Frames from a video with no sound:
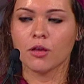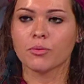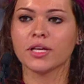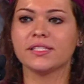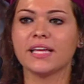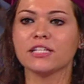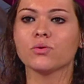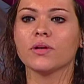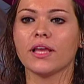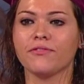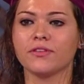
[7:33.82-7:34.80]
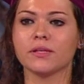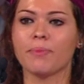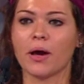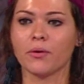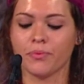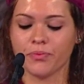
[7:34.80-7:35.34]
Because that's what life is
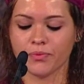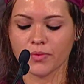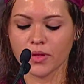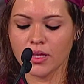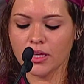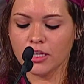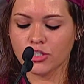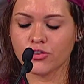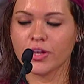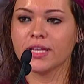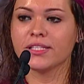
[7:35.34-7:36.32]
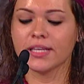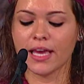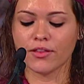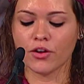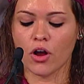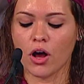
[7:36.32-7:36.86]
about. Stringing
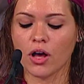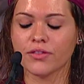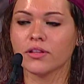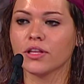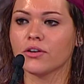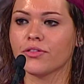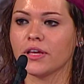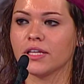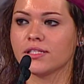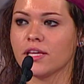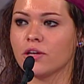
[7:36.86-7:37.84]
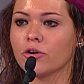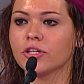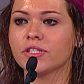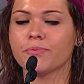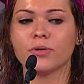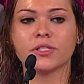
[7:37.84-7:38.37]
together all the little things in order
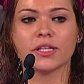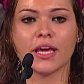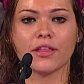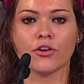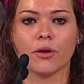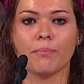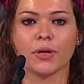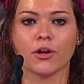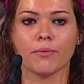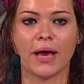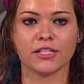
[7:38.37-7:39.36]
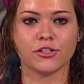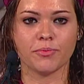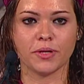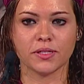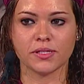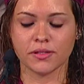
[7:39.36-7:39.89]
to put together a bigger
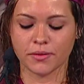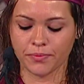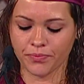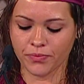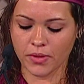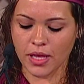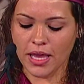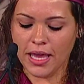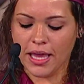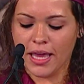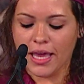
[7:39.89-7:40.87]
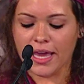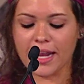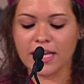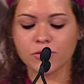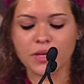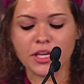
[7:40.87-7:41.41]
masterpiece. And
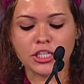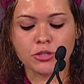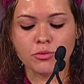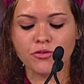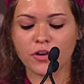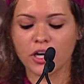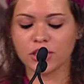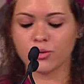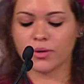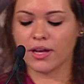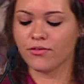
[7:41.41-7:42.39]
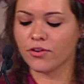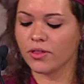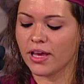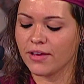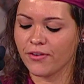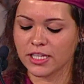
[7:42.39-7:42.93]
as we each move on to whatever
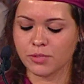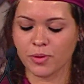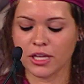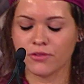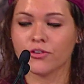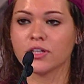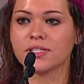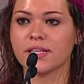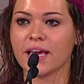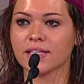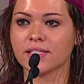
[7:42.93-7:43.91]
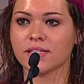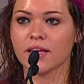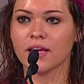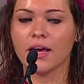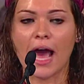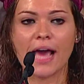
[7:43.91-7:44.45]
life has planned for us next,
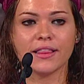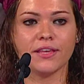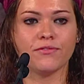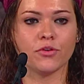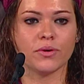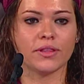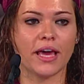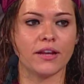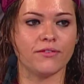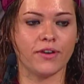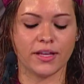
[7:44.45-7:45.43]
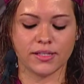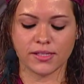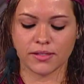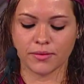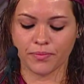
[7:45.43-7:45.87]
I leave you with that advice.